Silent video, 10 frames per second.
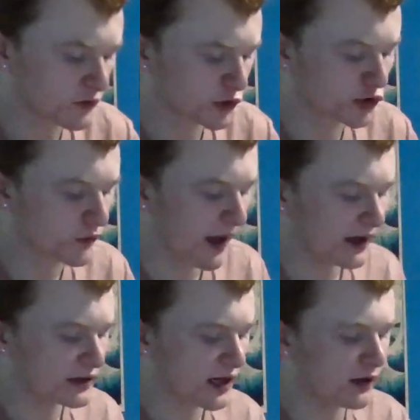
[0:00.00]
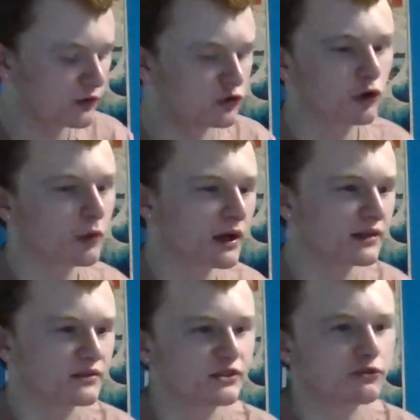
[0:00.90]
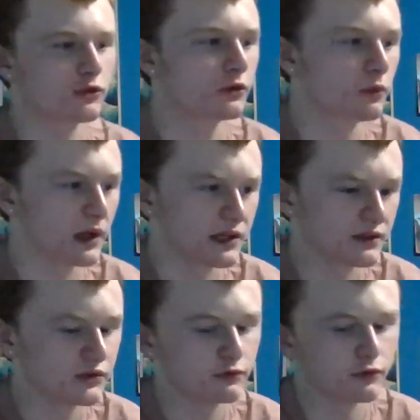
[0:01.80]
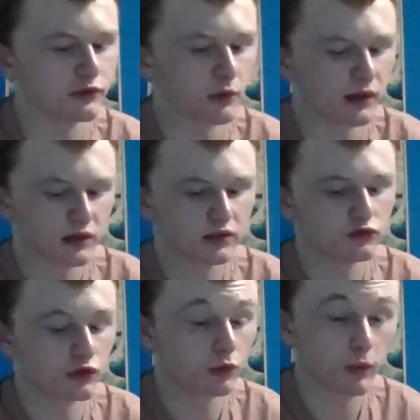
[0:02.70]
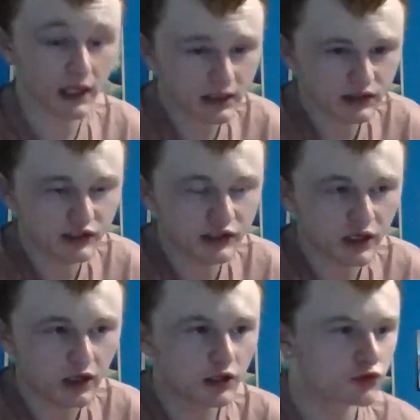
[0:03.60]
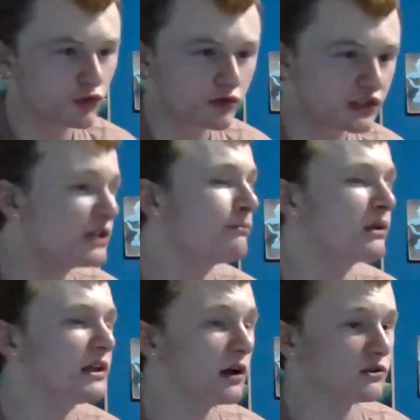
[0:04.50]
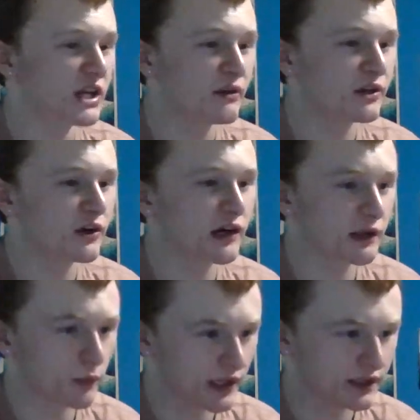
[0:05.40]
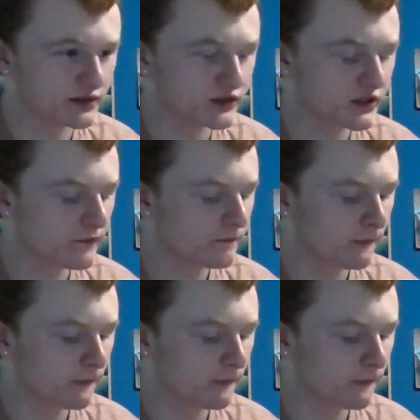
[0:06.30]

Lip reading: versus Drew McIntyre. Drew wins. Drew wins. Drew's a winner. Drew wins. Drew simply goes out there and he wins.